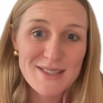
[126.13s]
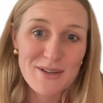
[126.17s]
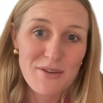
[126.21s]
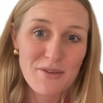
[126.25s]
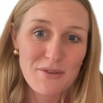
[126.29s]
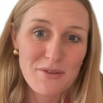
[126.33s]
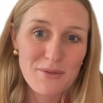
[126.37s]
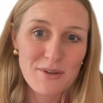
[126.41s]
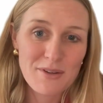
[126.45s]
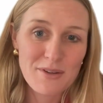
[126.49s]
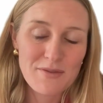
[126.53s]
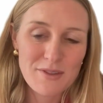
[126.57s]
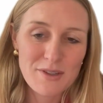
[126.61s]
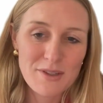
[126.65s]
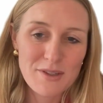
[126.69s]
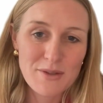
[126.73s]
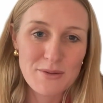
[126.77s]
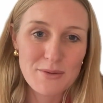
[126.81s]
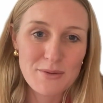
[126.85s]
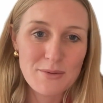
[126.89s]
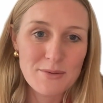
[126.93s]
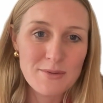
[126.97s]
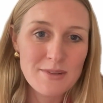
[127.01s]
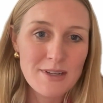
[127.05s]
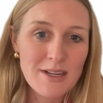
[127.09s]
So if
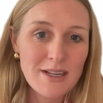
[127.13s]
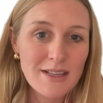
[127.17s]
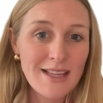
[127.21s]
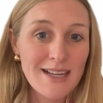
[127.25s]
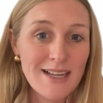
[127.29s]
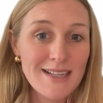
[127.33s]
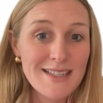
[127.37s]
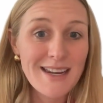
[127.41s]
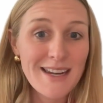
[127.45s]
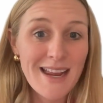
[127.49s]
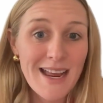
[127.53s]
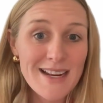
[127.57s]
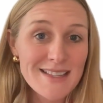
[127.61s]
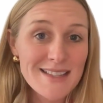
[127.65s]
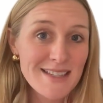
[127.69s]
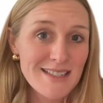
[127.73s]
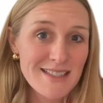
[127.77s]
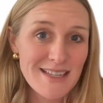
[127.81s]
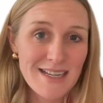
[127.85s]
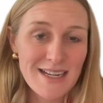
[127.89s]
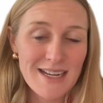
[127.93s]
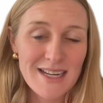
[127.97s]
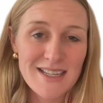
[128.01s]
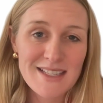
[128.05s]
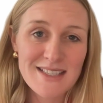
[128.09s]
you collected exit
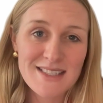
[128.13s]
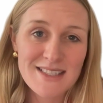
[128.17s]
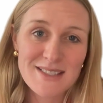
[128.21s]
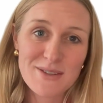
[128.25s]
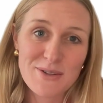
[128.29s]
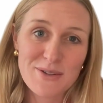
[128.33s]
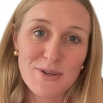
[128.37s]
tickets,